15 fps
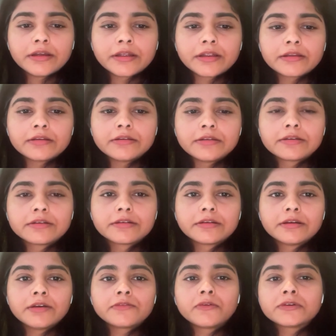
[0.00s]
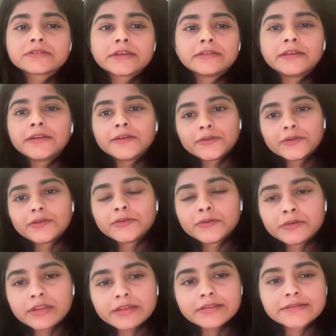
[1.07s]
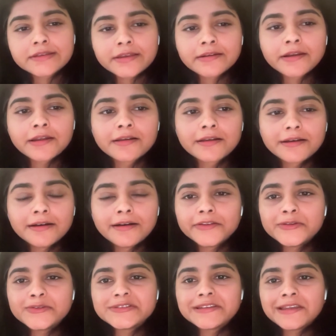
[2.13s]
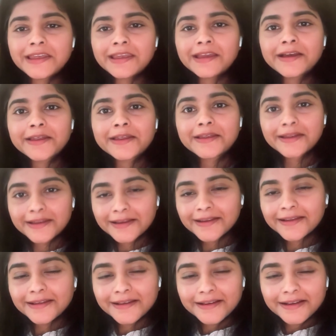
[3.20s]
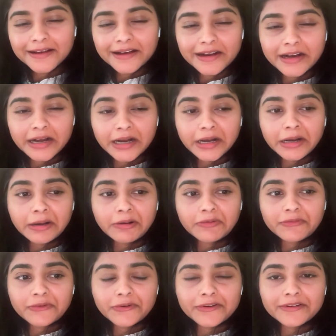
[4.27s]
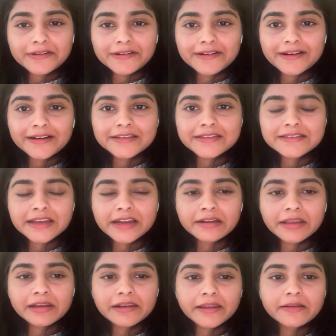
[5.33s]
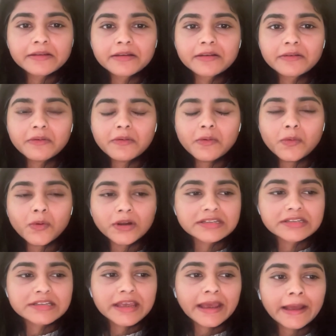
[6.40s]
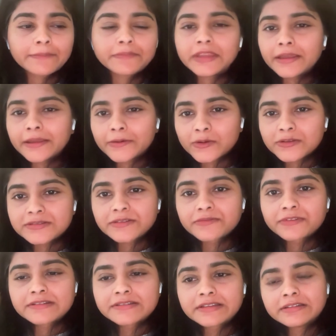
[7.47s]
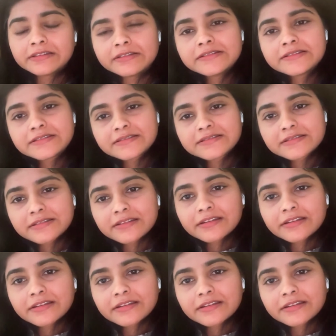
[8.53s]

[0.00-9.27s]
And of course, I think in today's era, using AI for understanding like what's happening across different signals,